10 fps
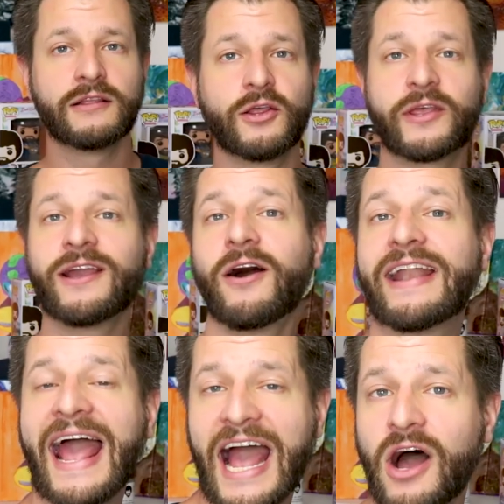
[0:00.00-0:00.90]
looking
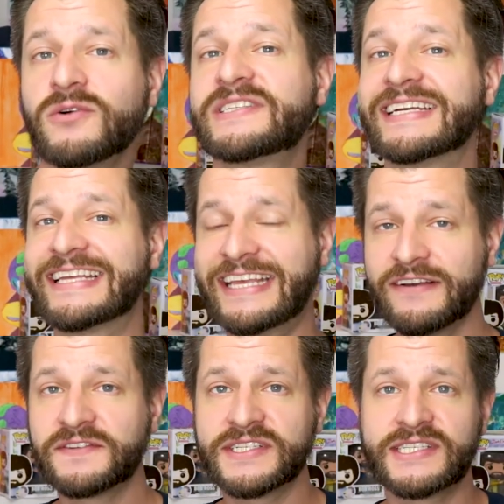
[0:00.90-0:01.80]
on how to
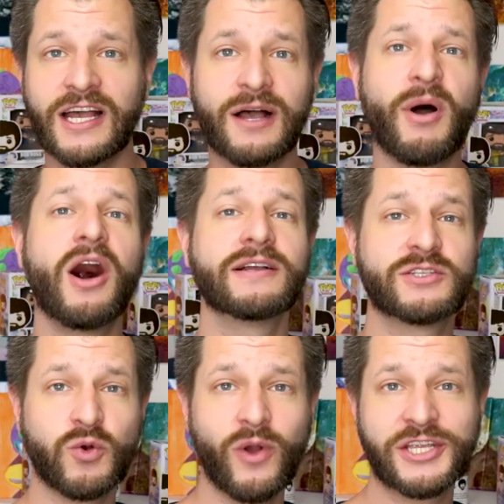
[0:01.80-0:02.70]
gift a sub
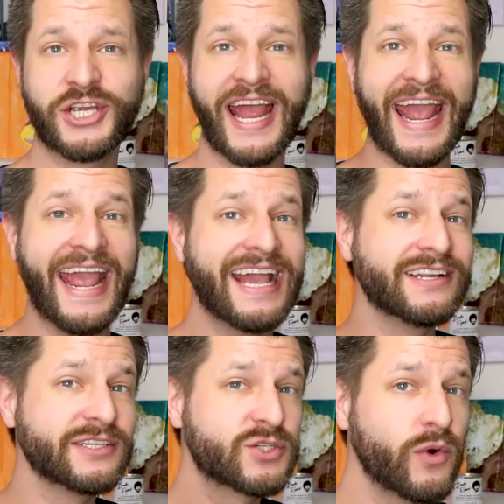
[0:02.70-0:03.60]
on Twitch
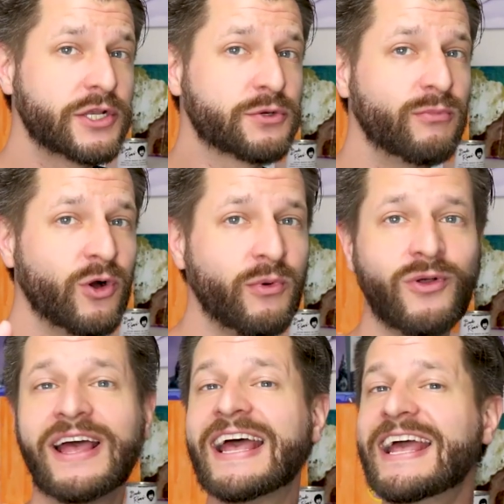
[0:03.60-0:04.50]
and Twitch
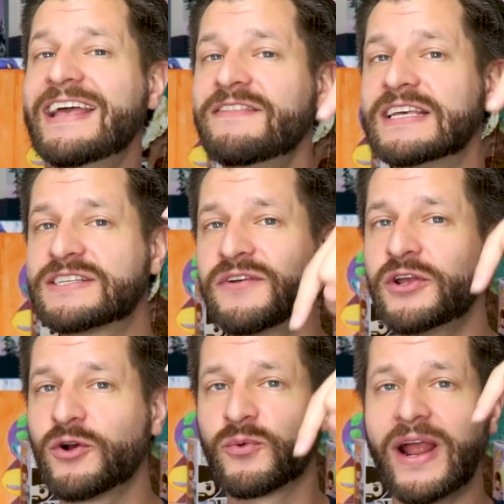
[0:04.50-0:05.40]
mobile? In this
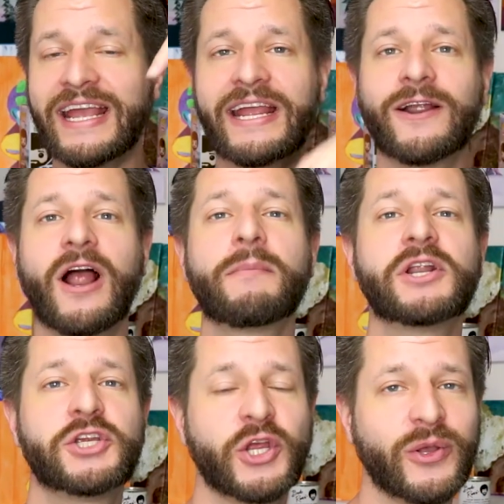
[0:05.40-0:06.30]
video right here, I'm
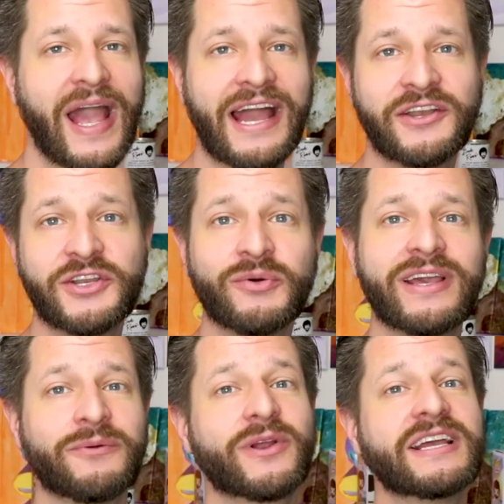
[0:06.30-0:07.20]
gonna show you how to do
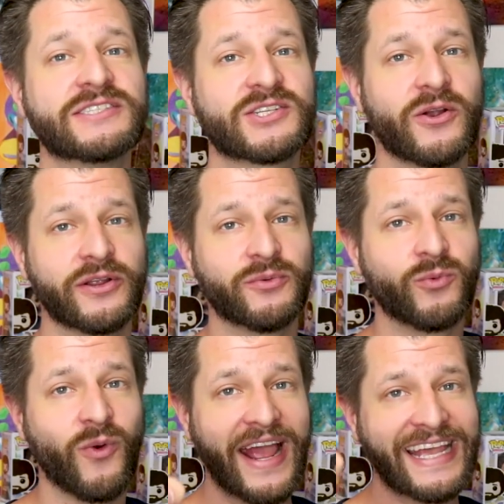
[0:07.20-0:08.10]
it, and we're getting started
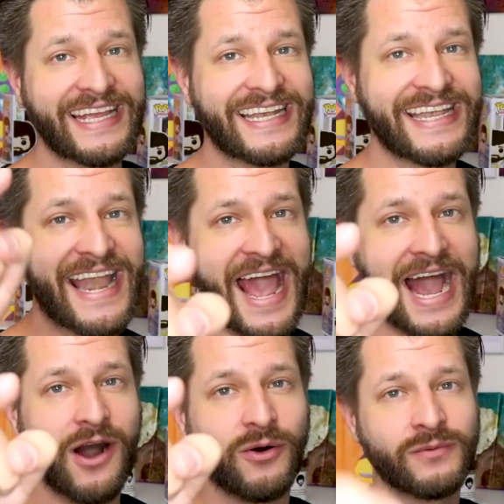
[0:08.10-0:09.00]
right
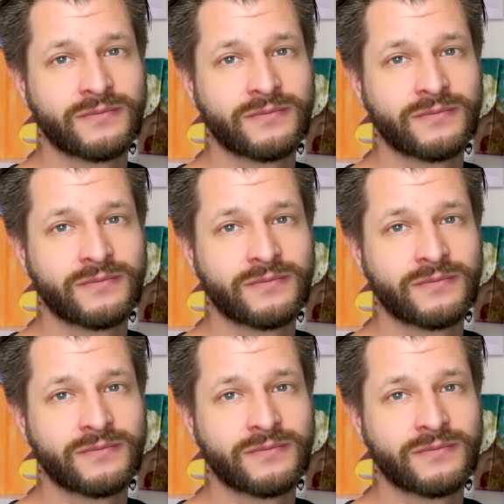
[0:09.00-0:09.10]
now.